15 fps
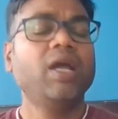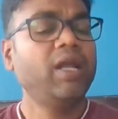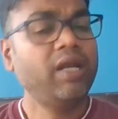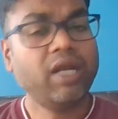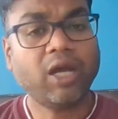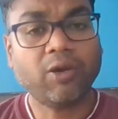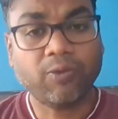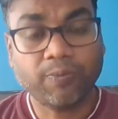
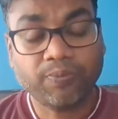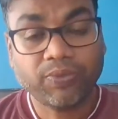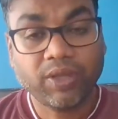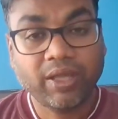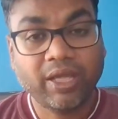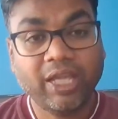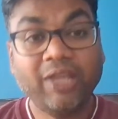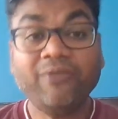Now,
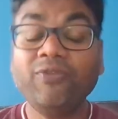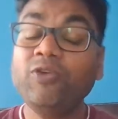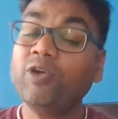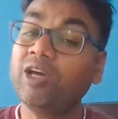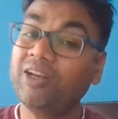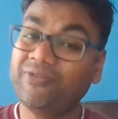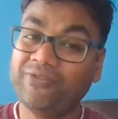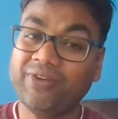if you
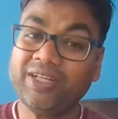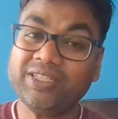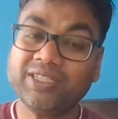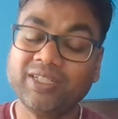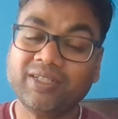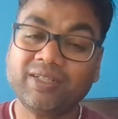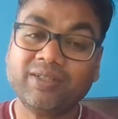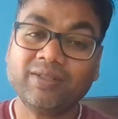are a
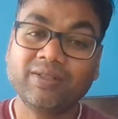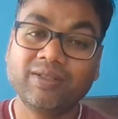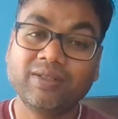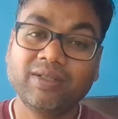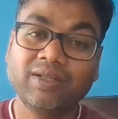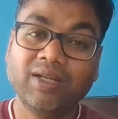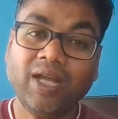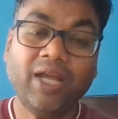fresher
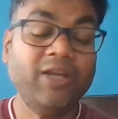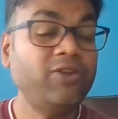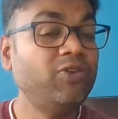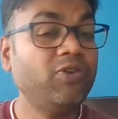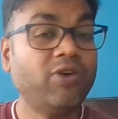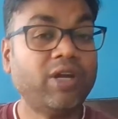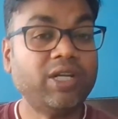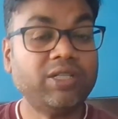and
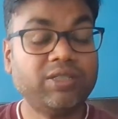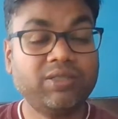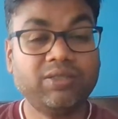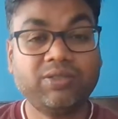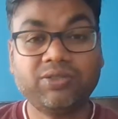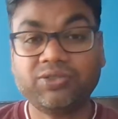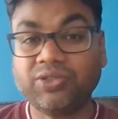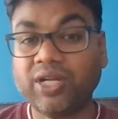you are
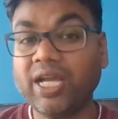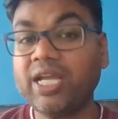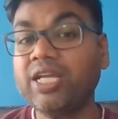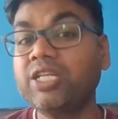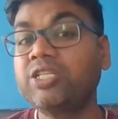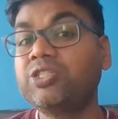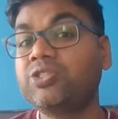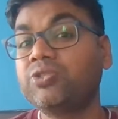
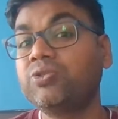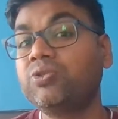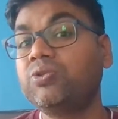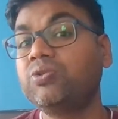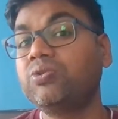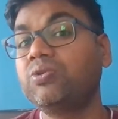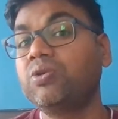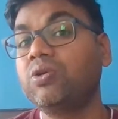trying
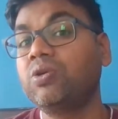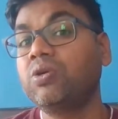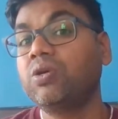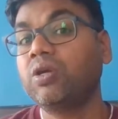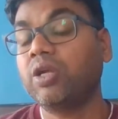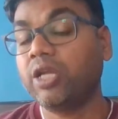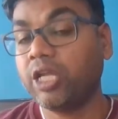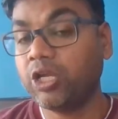to
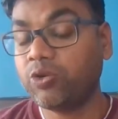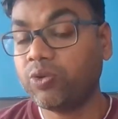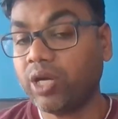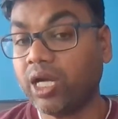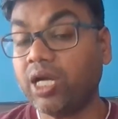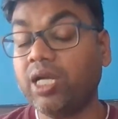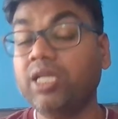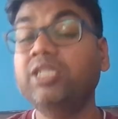give
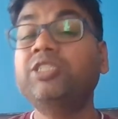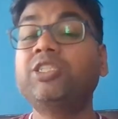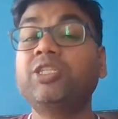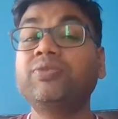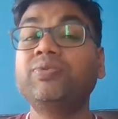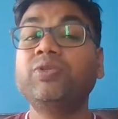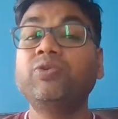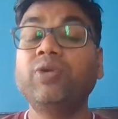an
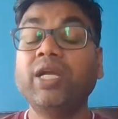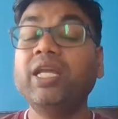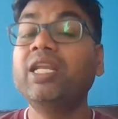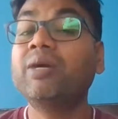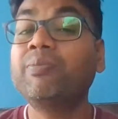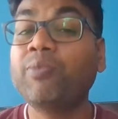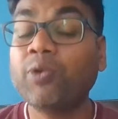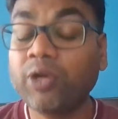interview in
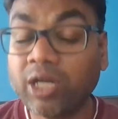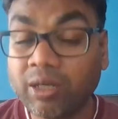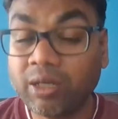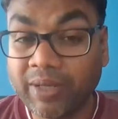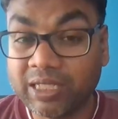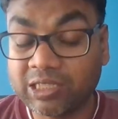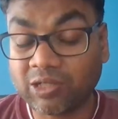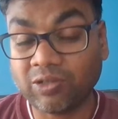a product
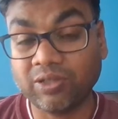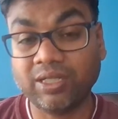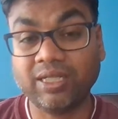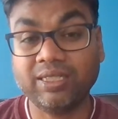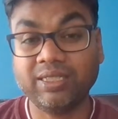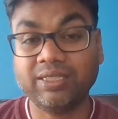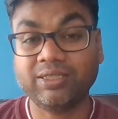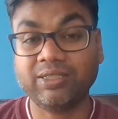based
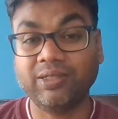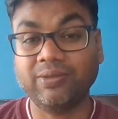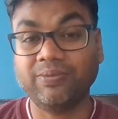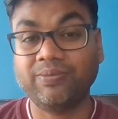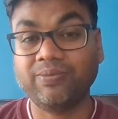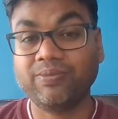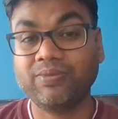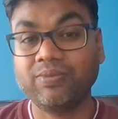organization,
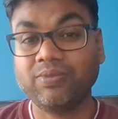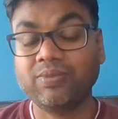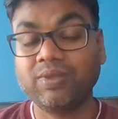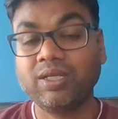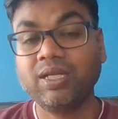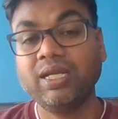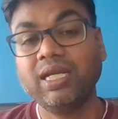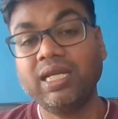
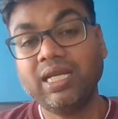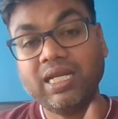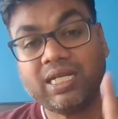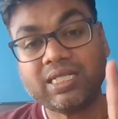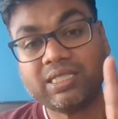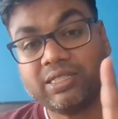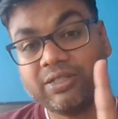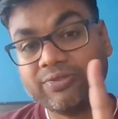
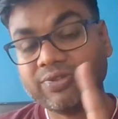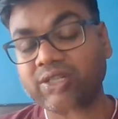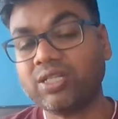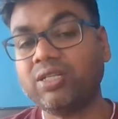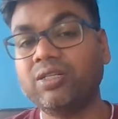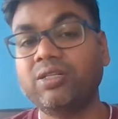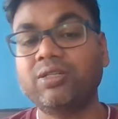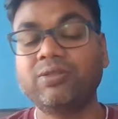it's
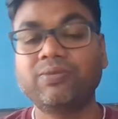difficult,